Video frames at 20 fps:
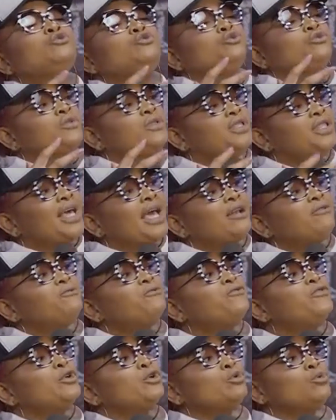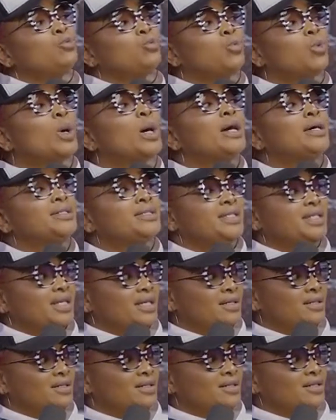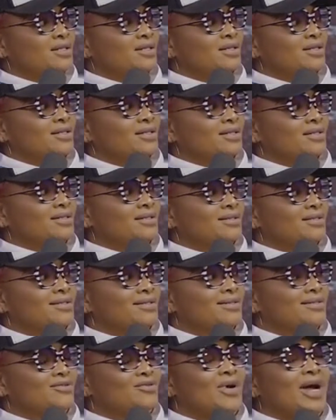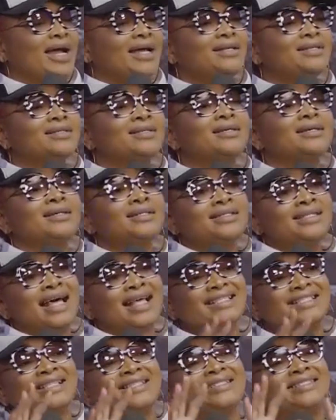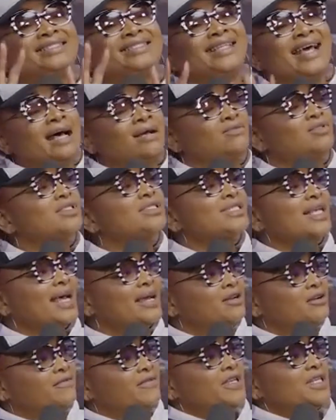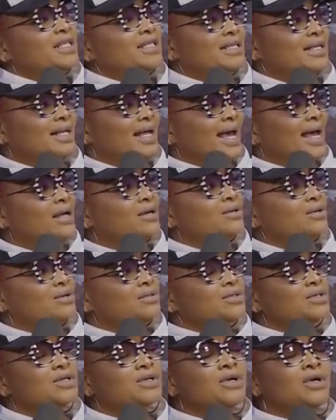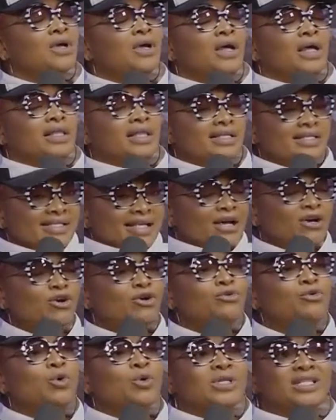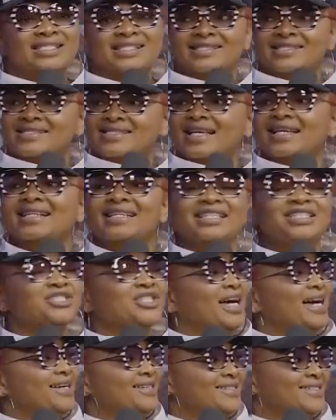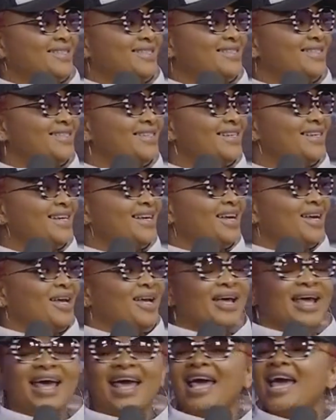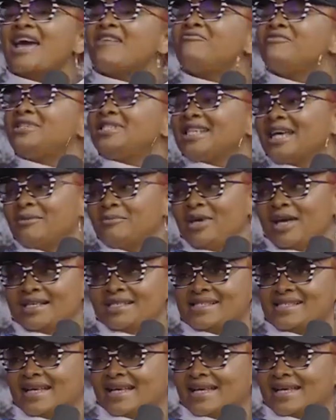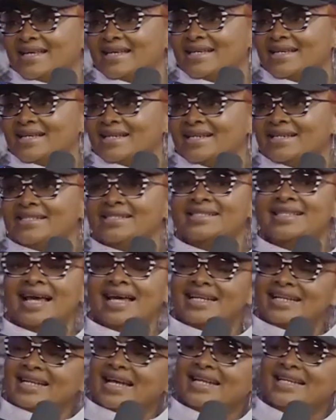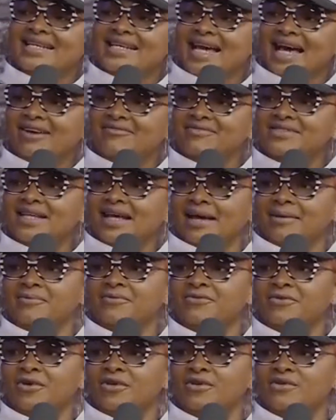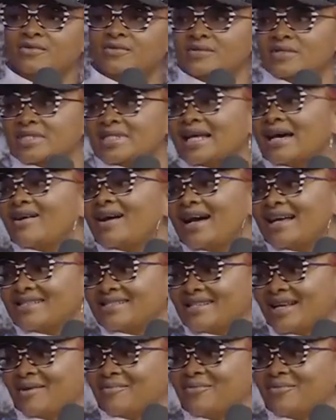you then feel worthy. Right? That's the downside of it as an adult. The second role is the sickly child. Every time you're sick, daddy that didn't have time for you now has time